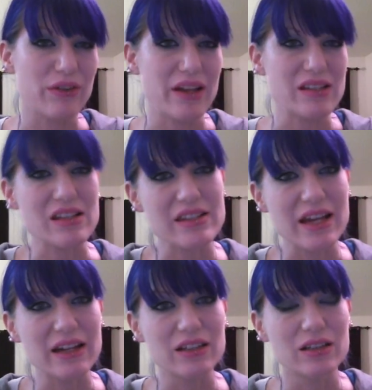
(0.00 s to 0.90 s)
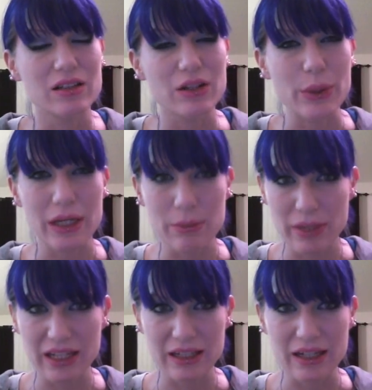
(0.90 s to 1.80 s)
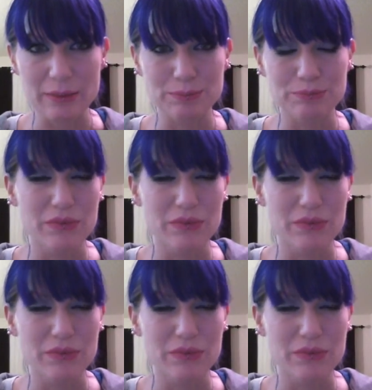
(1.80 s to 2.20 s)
has a sale. Go ahead and pick it up.